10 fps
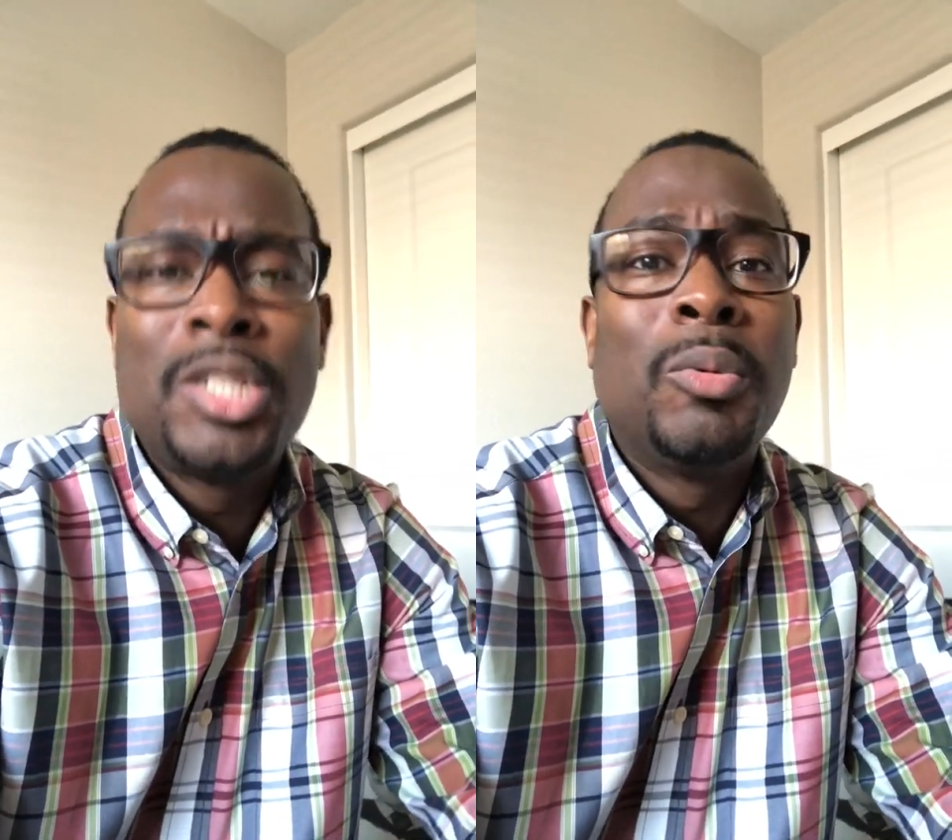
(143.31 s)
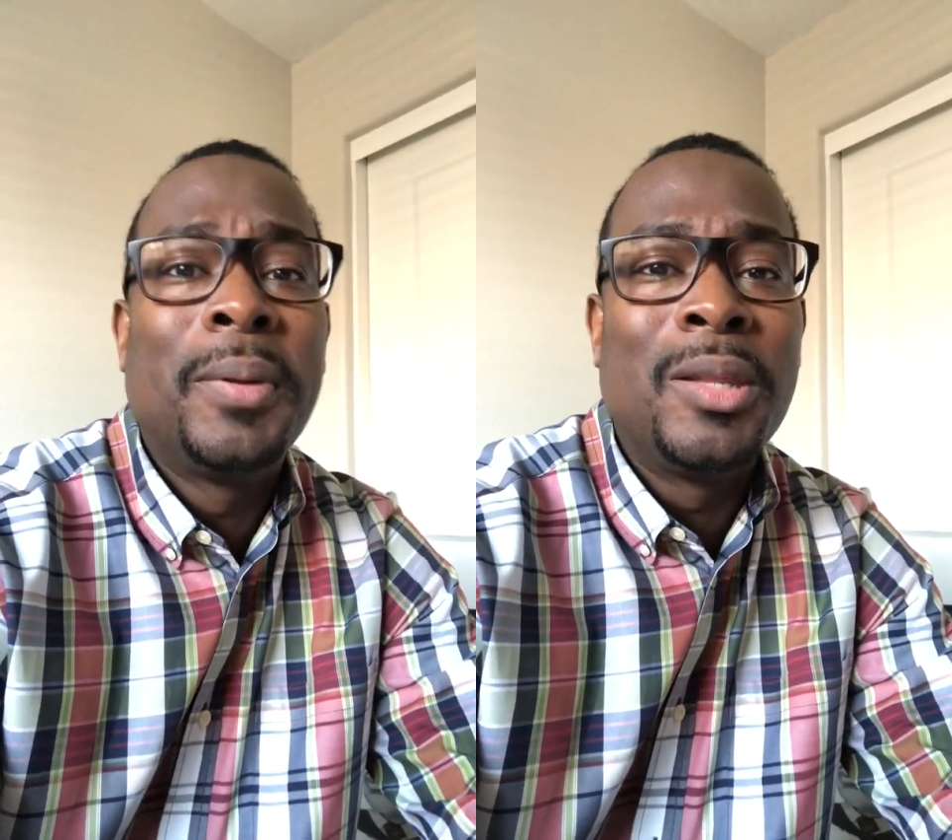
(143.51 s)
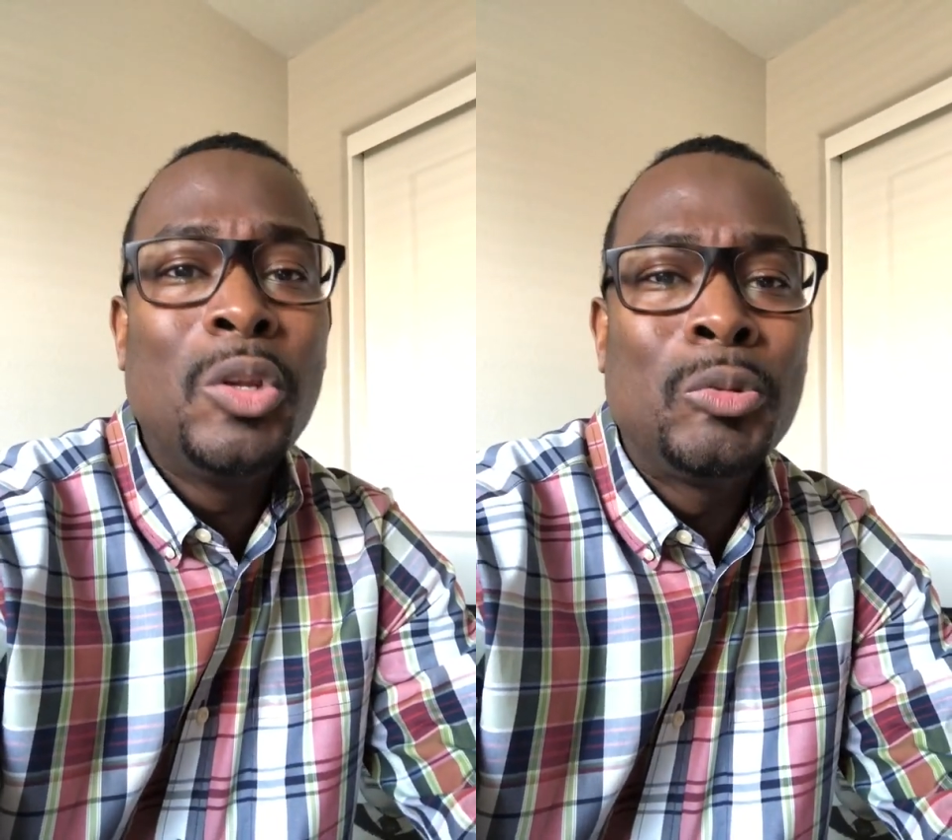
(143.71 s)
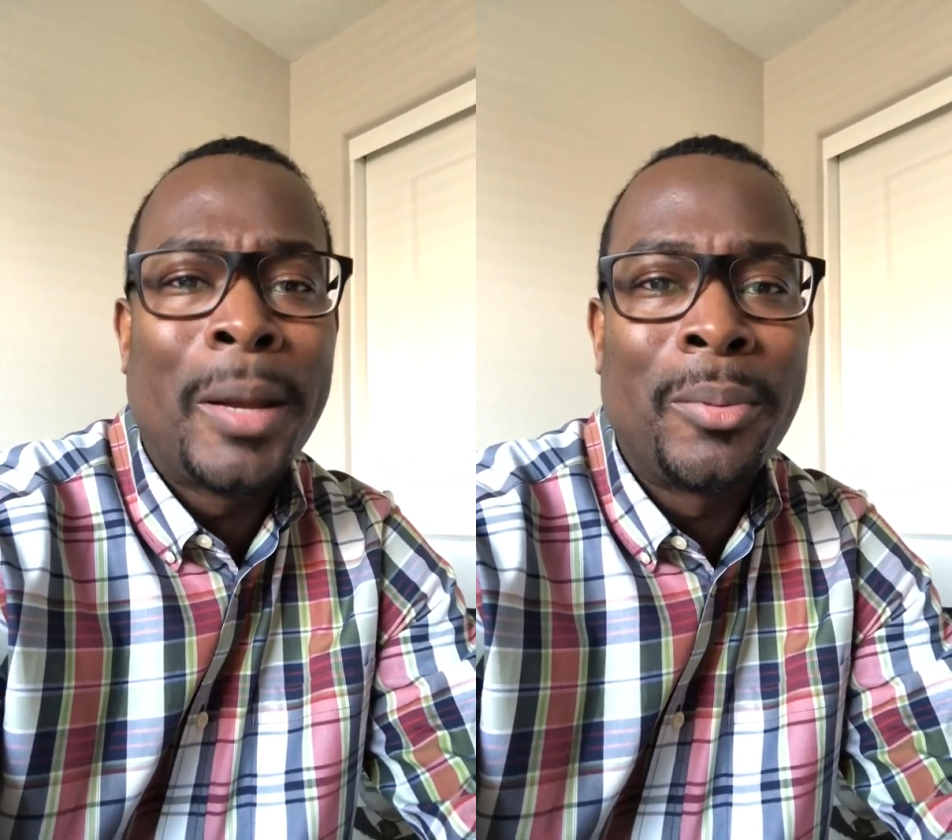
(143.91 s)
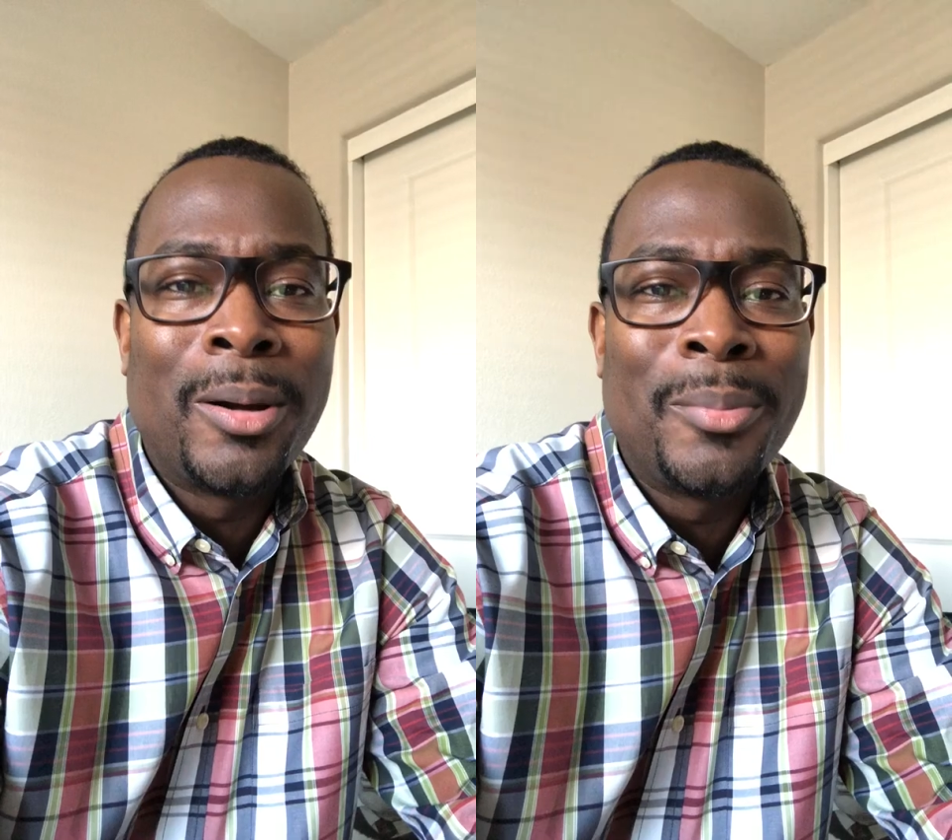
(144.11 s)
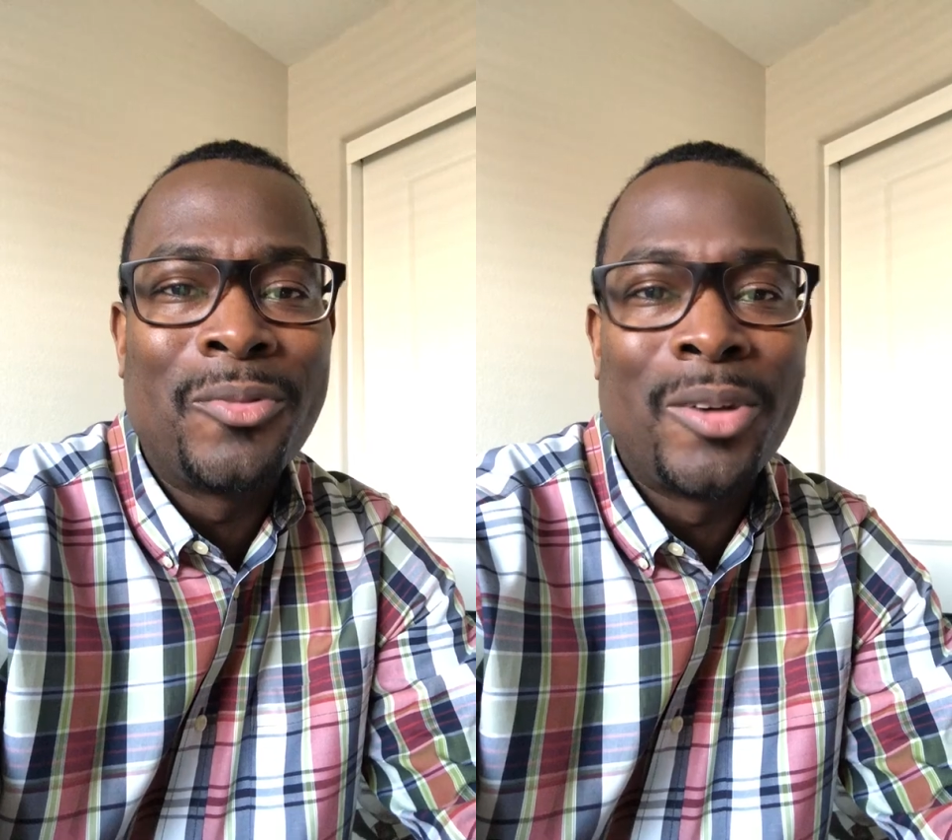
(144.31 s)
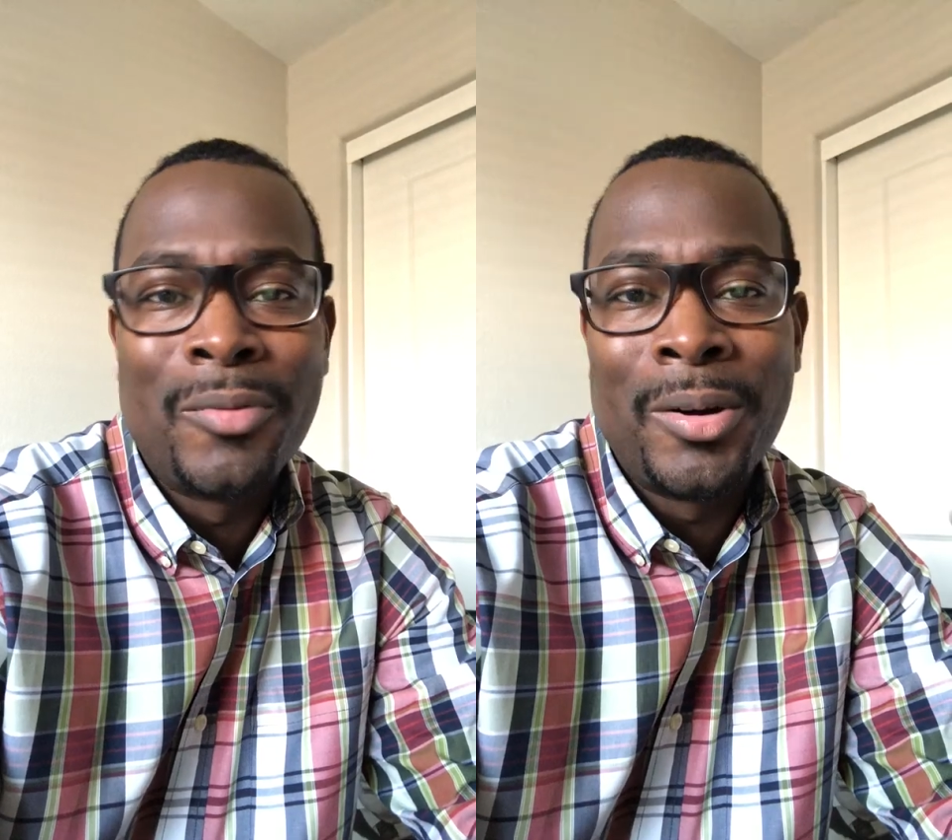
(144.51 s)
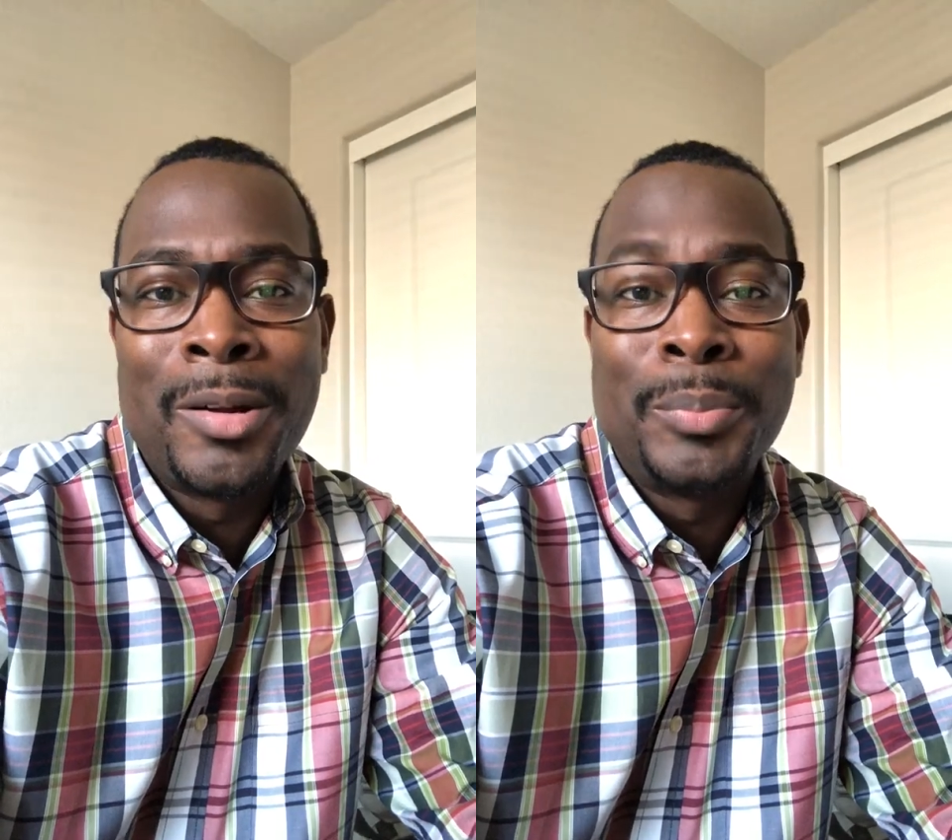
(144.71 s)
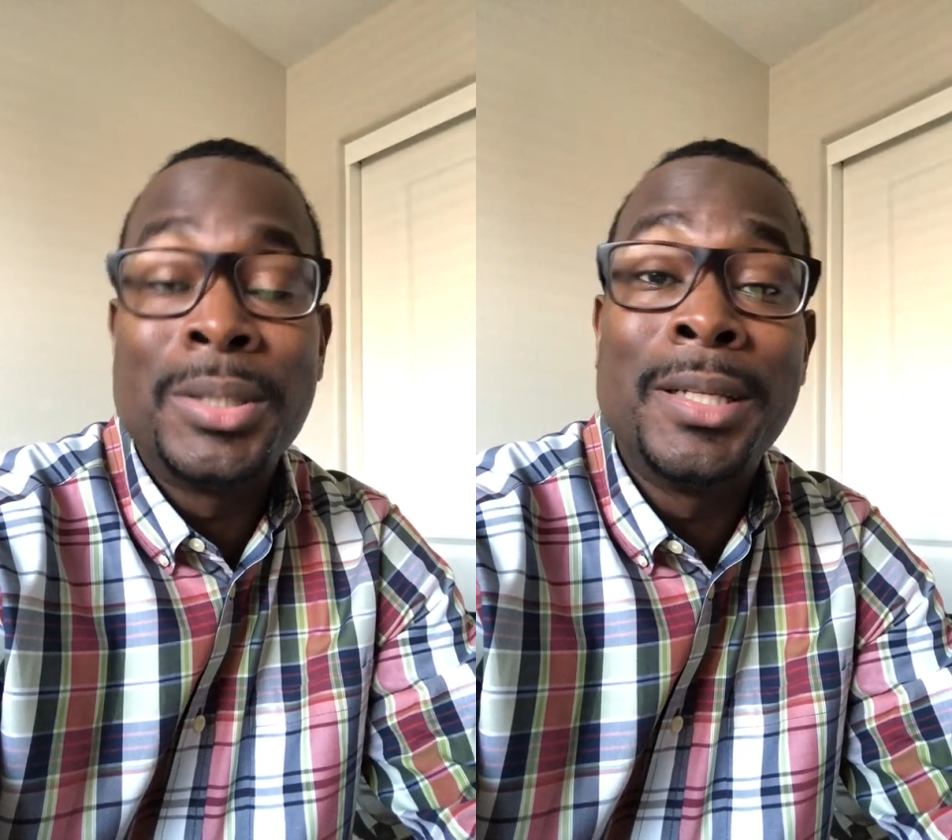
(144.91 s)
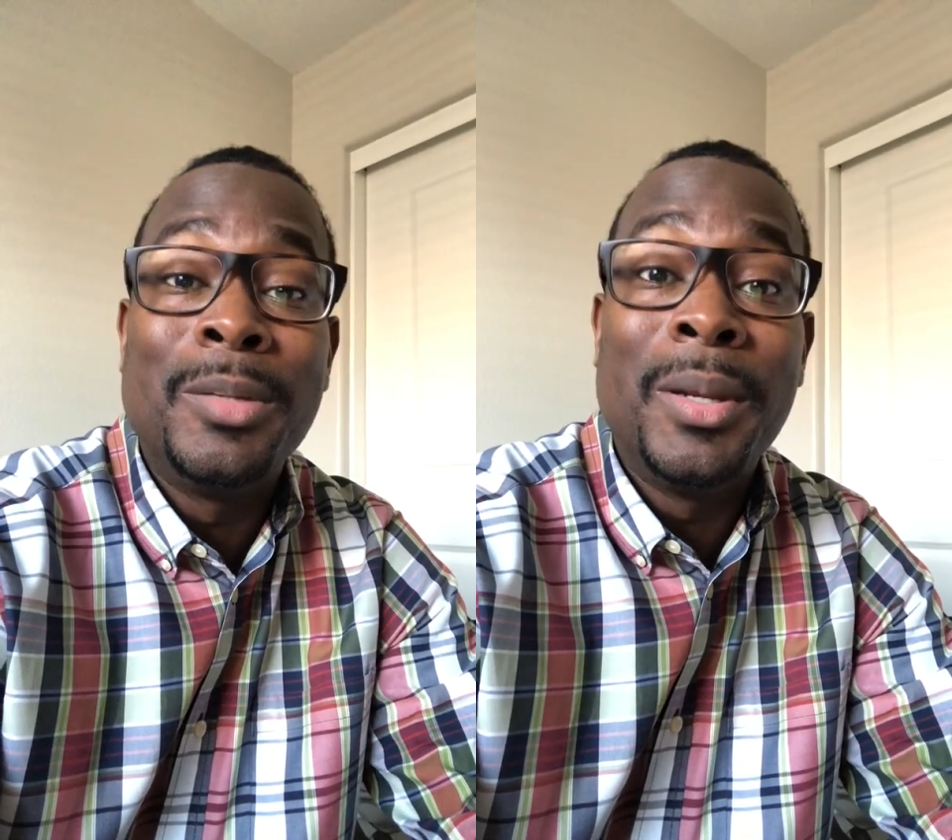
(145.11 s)
she would put the newspaper up in front of her and
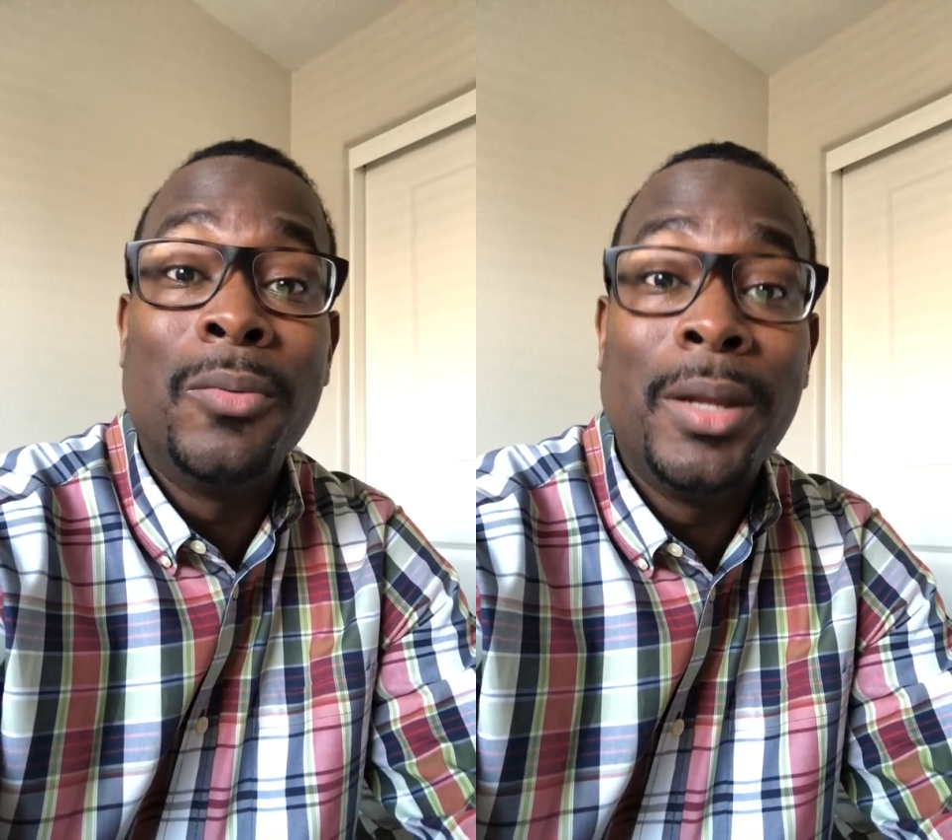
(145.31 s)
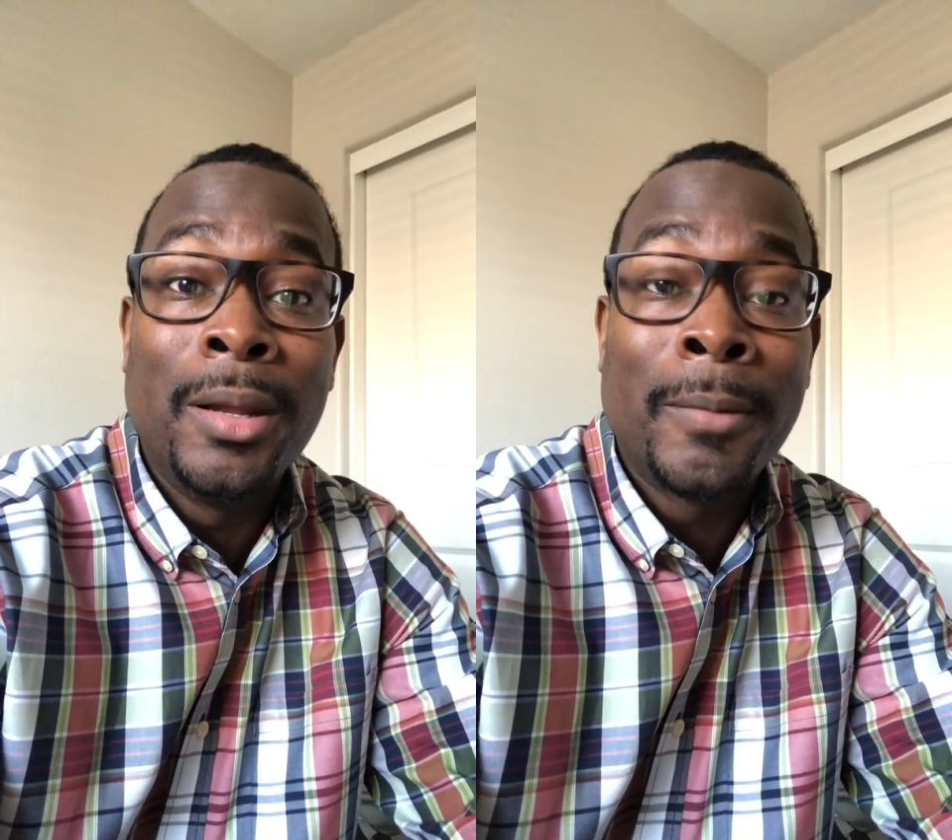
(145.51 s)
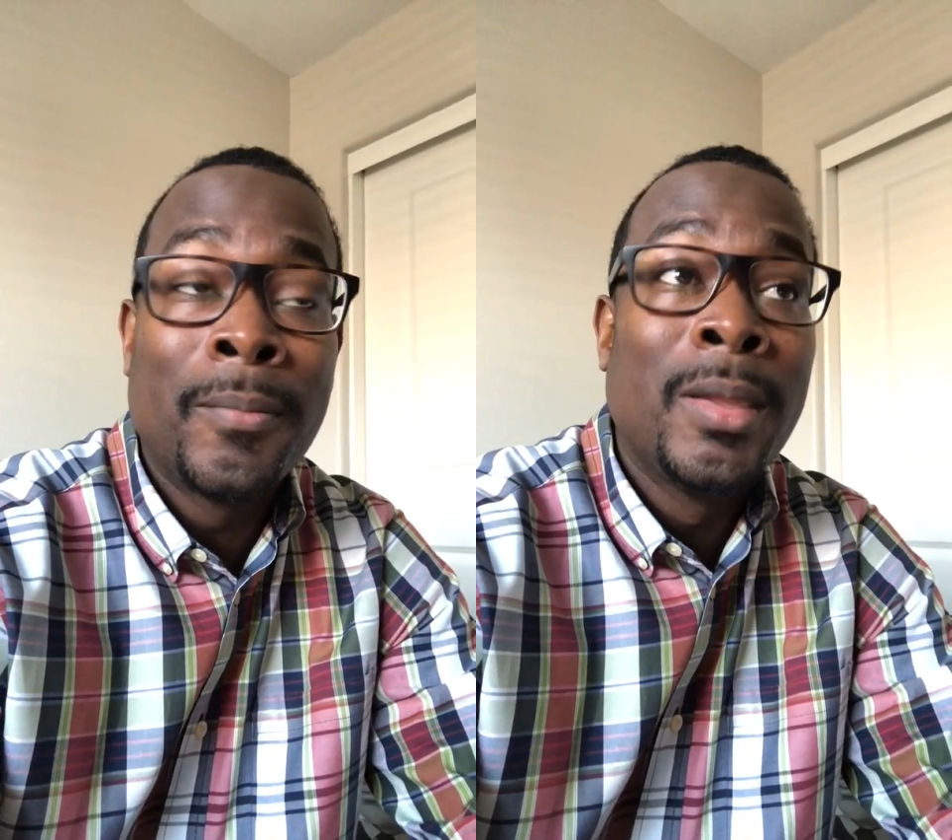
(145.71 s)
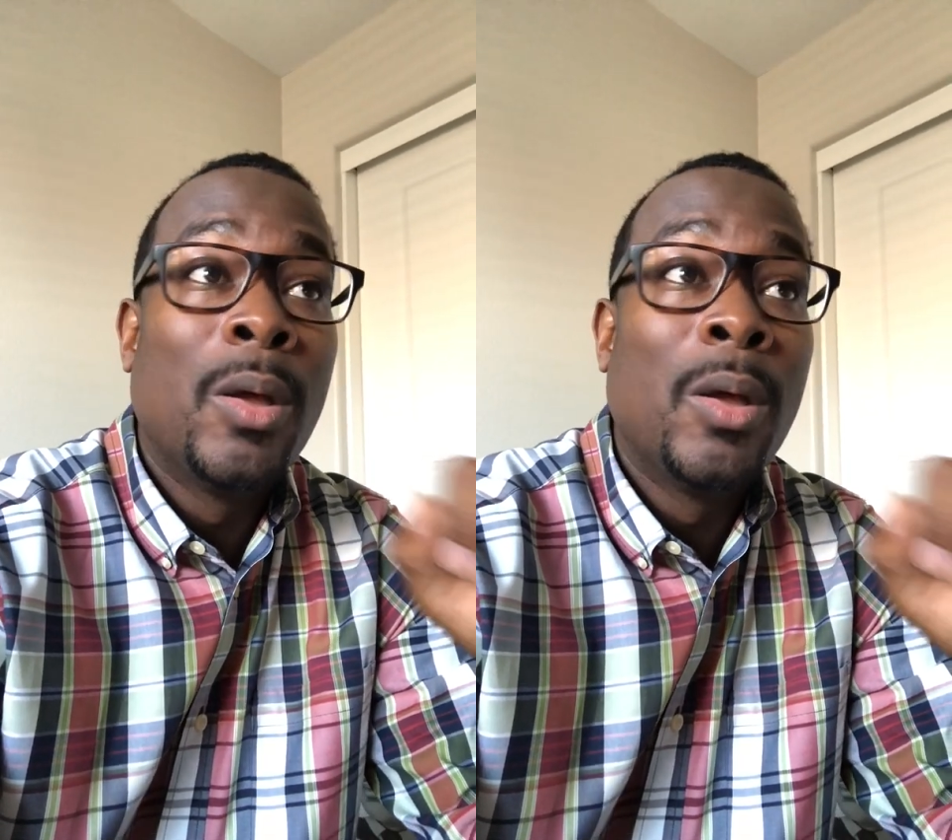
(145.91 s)
pretend to be reading.